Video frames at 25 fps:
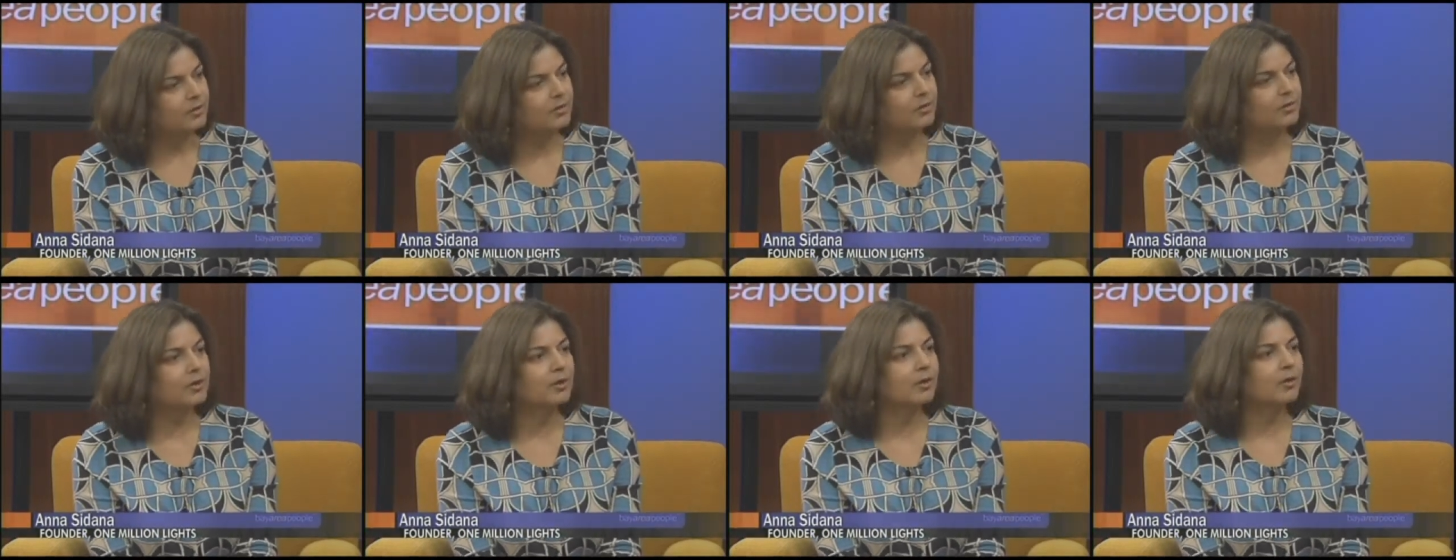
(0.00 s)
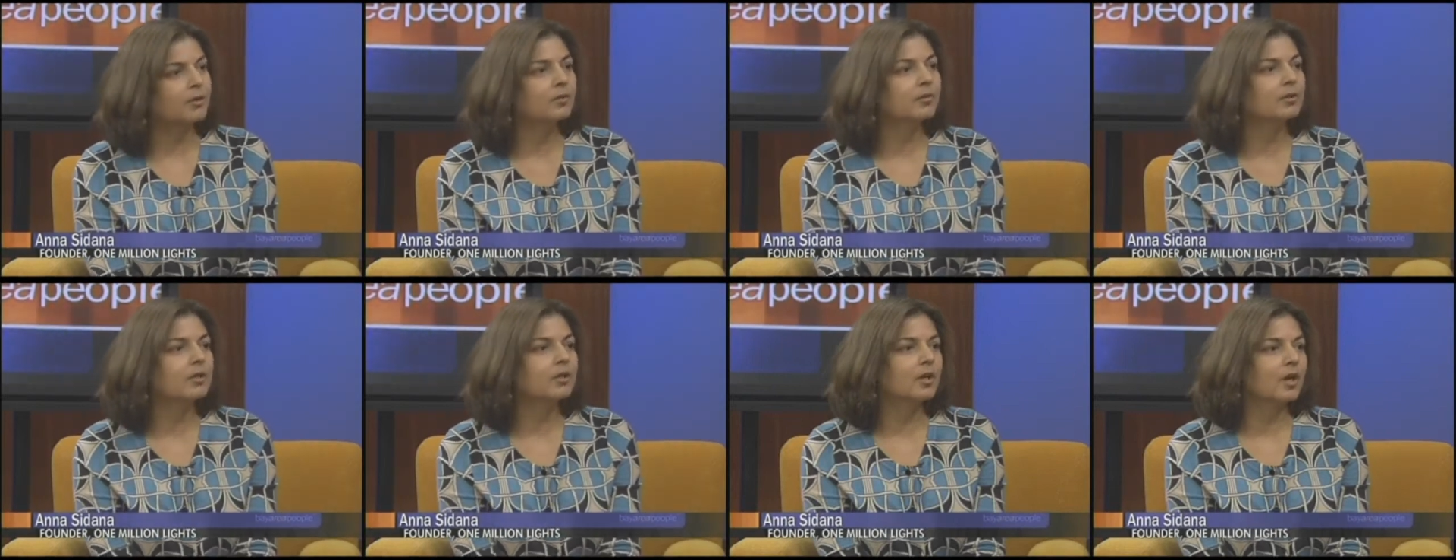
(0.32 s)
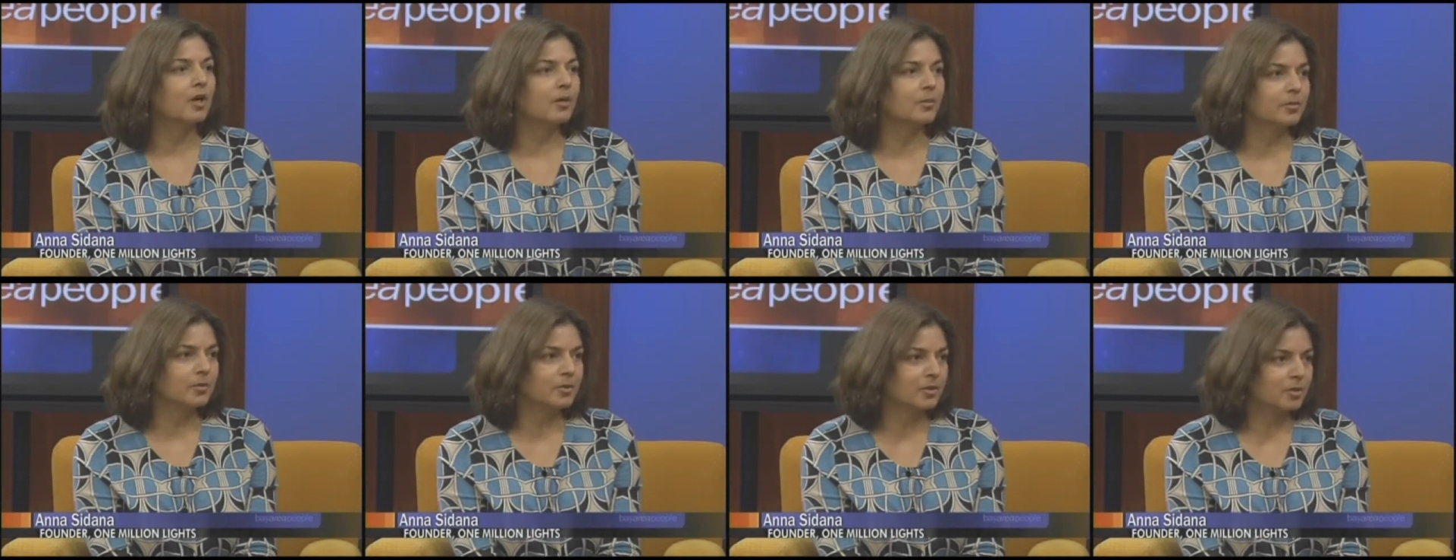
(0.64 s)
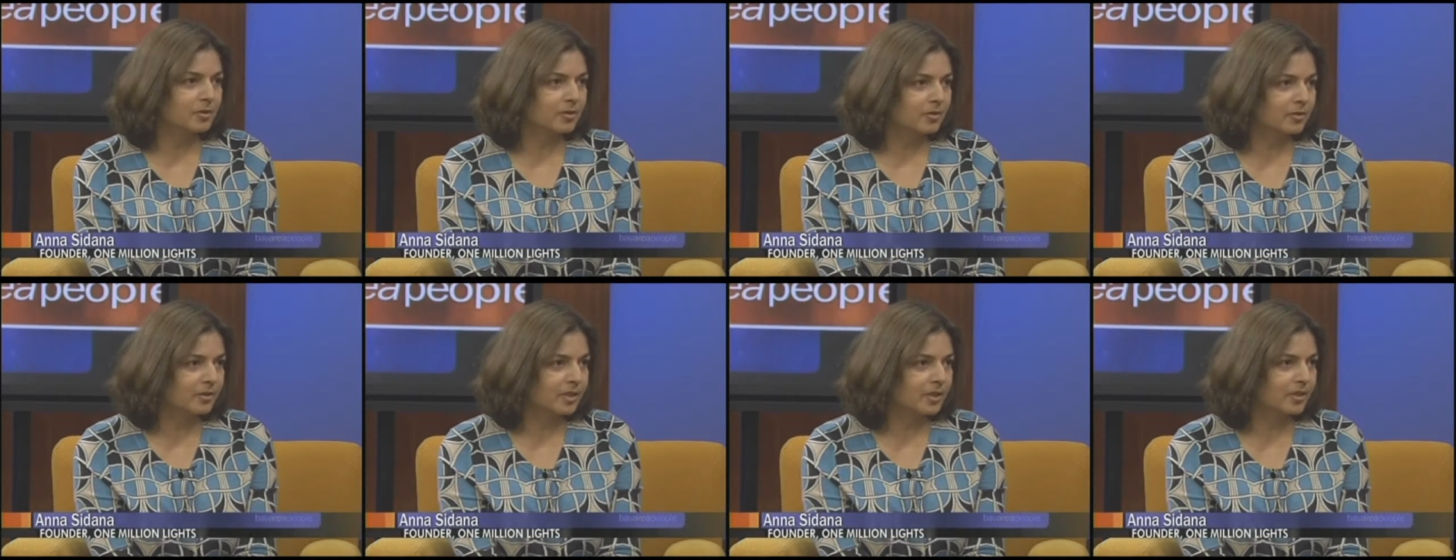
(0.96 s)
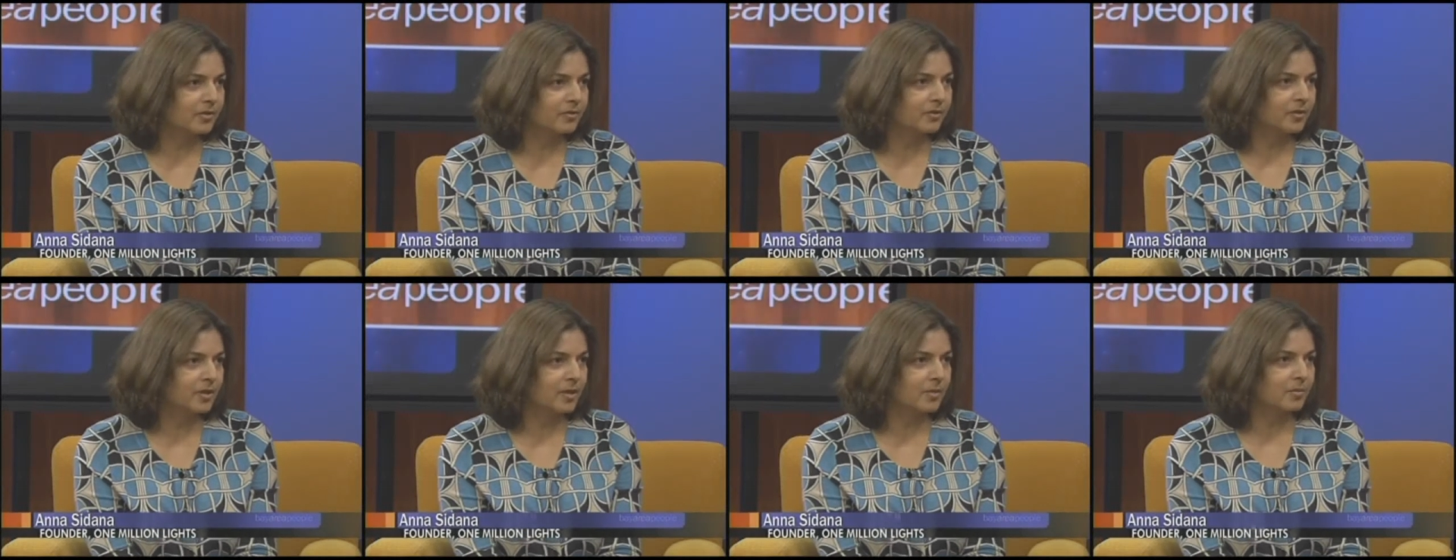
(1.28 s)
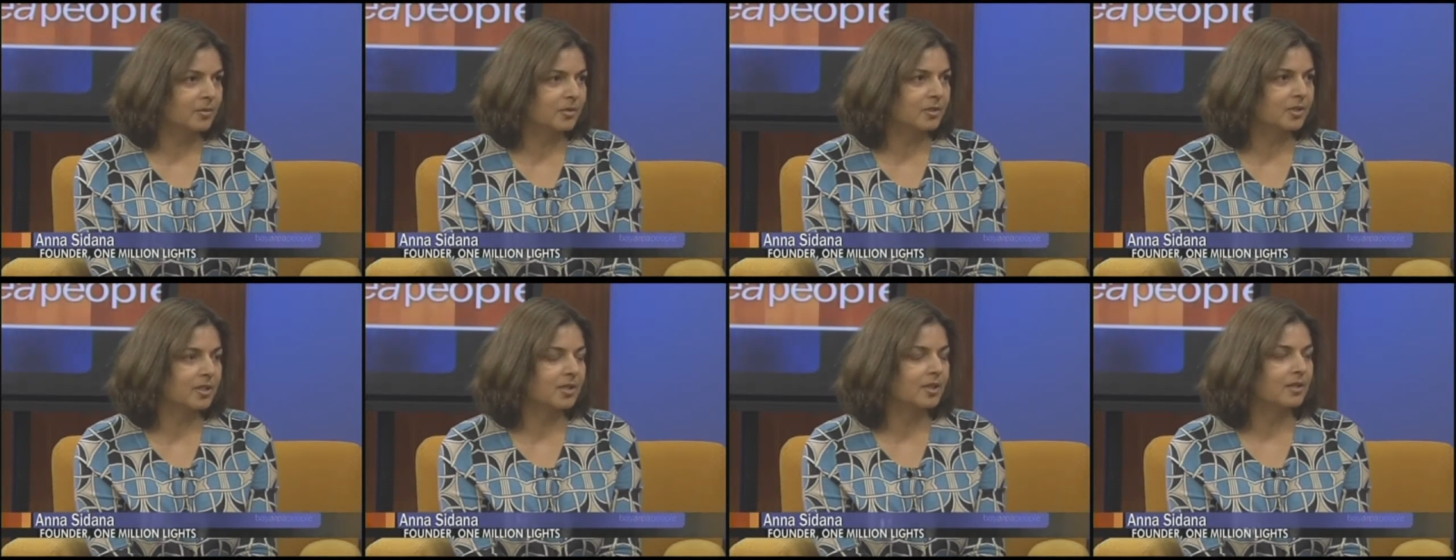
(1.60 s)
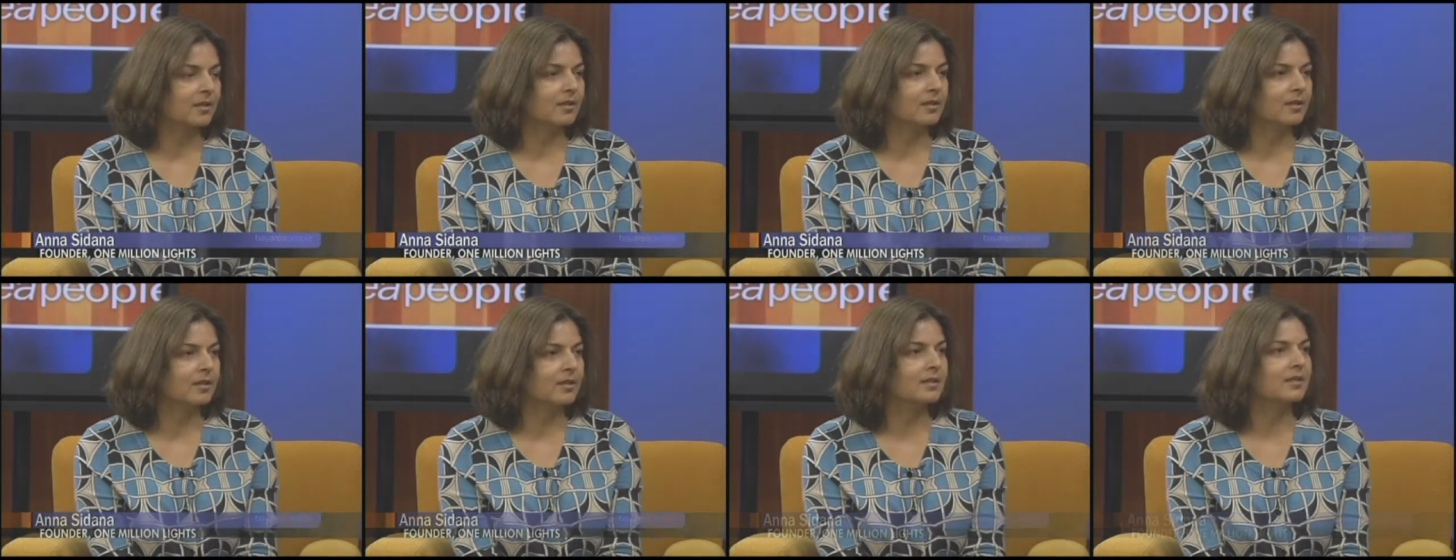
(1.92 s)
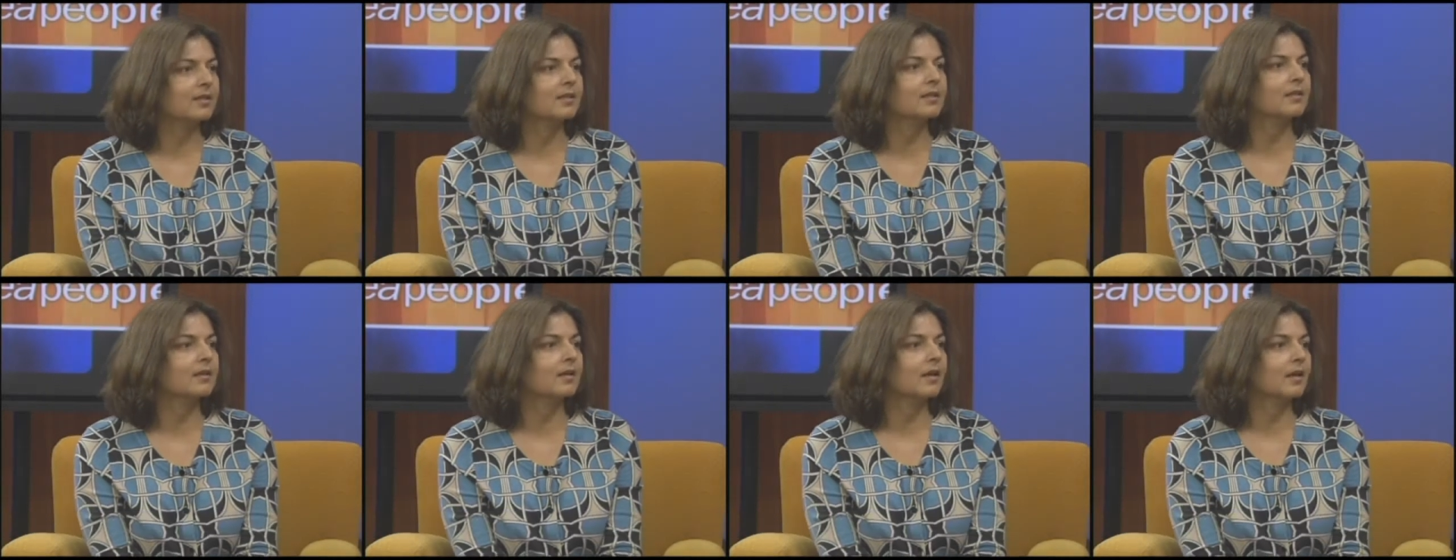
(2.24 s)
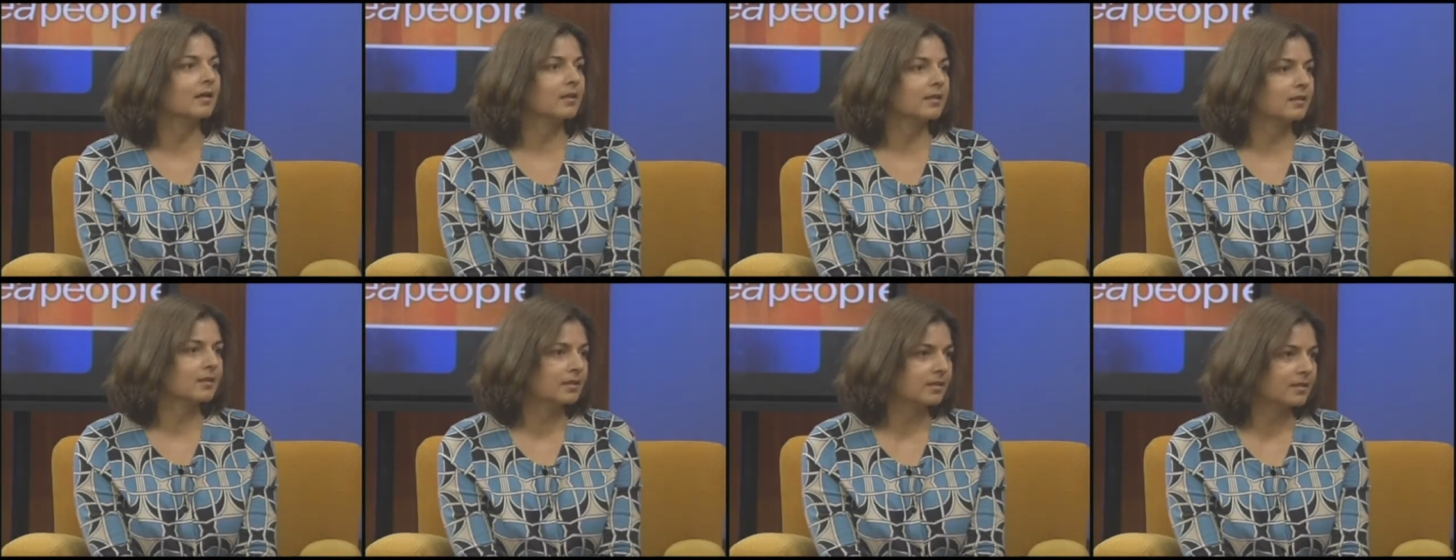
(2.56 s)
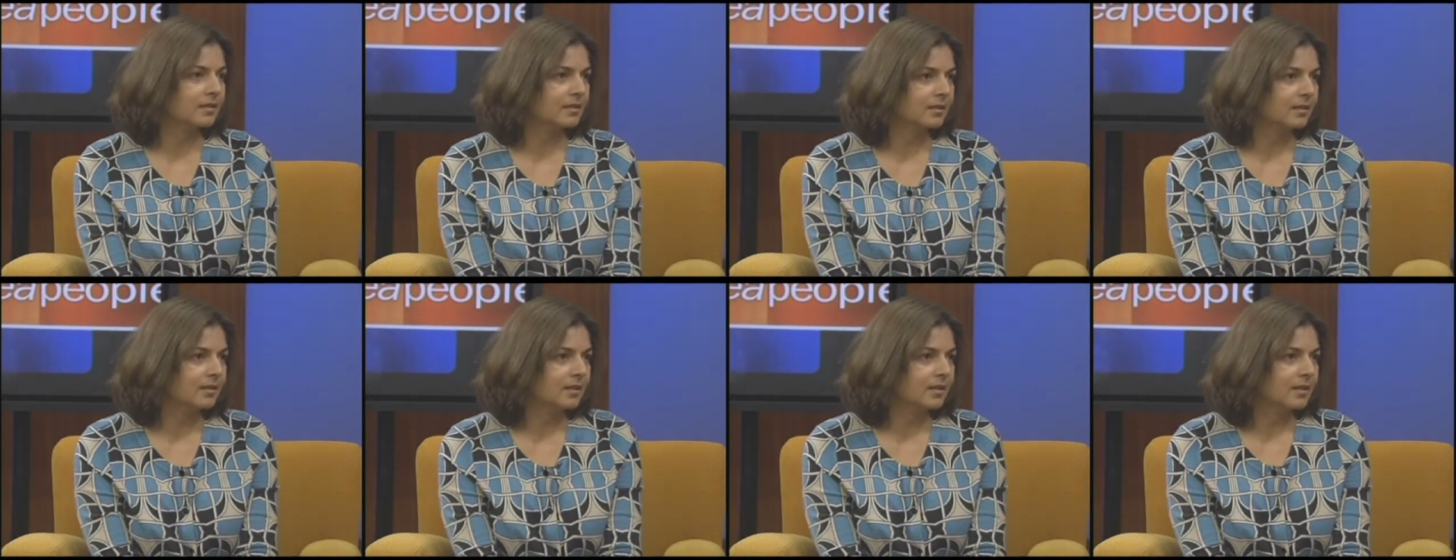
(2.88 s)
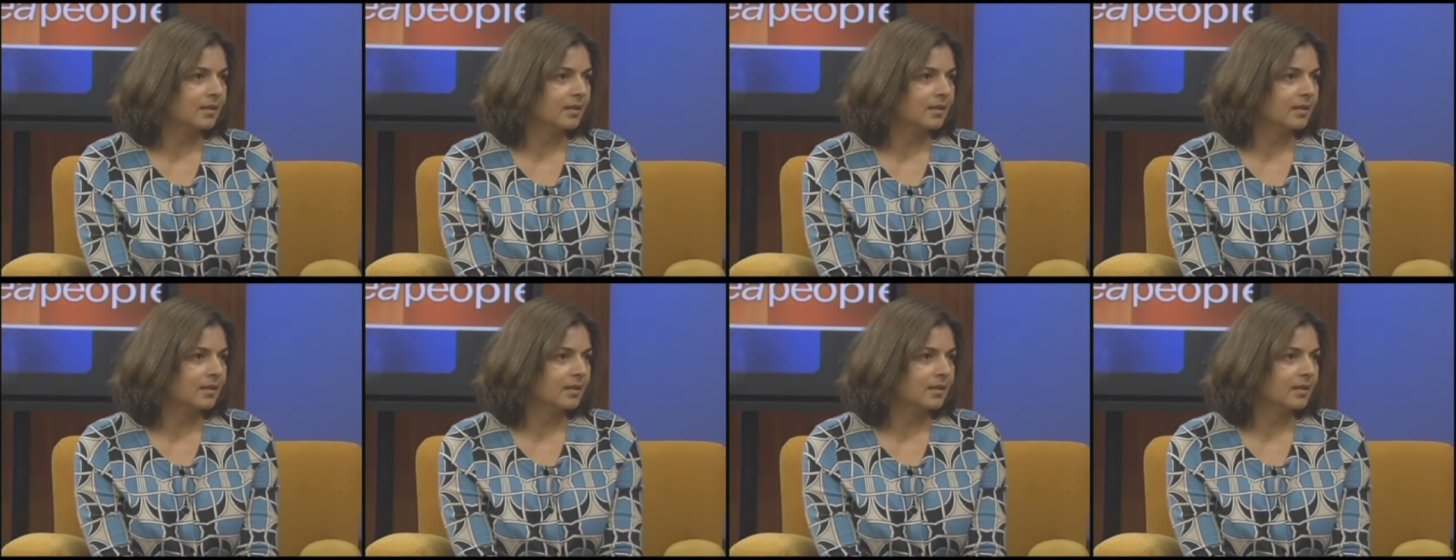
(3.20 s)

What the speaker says: So the only opportunity for them to study is at night.